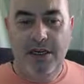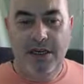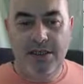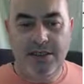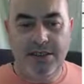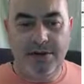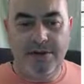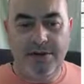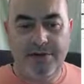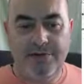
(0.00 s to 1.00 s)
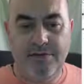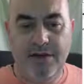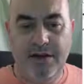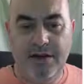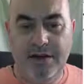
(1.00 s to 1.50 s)
Let's stop this for a
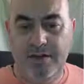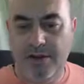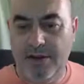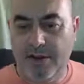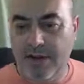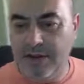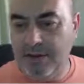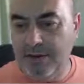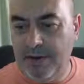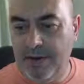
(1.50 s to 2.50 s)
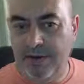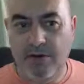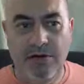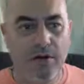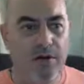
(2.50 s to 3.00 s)
minute. I don't know whether that was coming
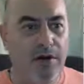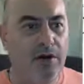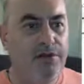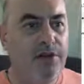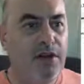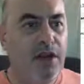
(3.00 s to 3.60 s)
through or not.